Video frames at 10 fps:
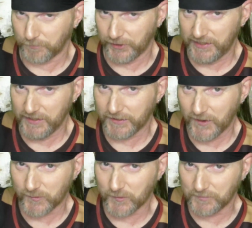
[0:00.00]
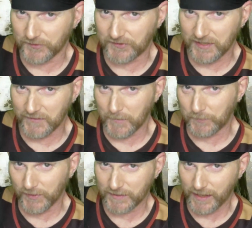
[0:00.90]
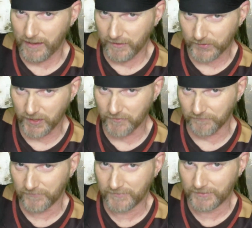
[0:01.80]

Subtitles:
pretty accustomed to seeing the Bud Light shelf